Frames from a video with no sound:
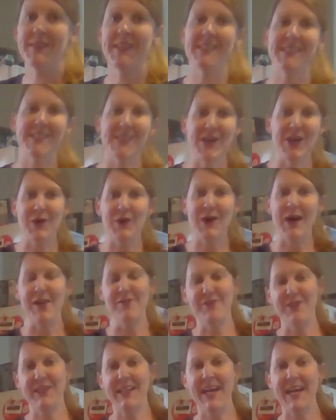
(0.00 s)
so I
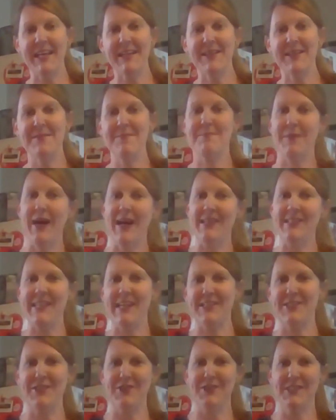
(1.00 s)
feel like my
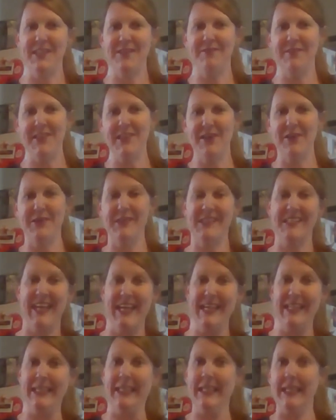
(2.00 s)
Tech Tuesday video is
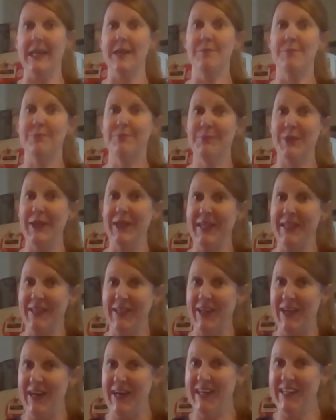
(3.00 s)
getting like pretty
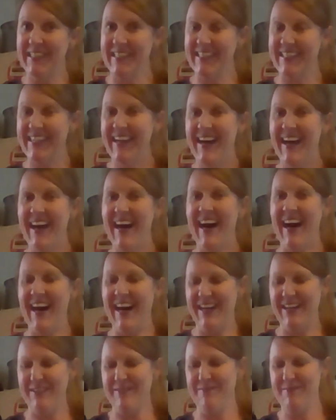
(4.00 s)
long.
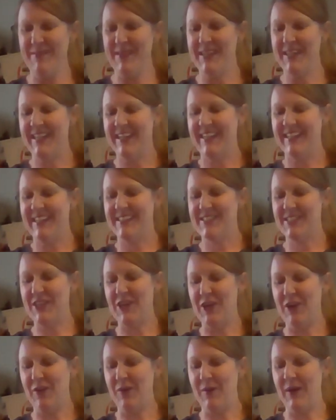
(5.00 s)

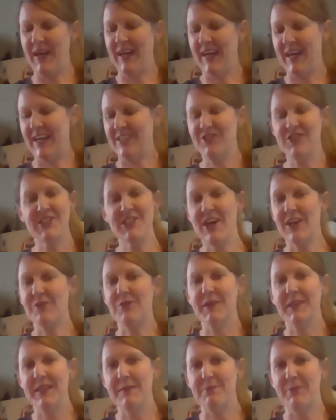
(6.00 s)
So I'll just talk
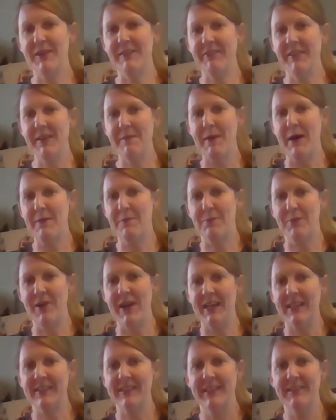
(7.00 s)
really briefly about
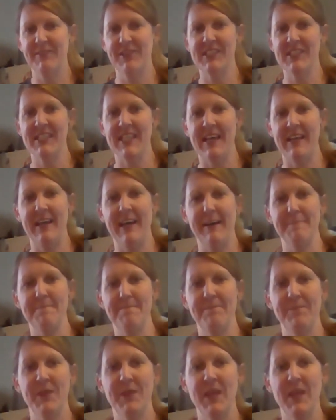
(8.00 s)
brake lever setup.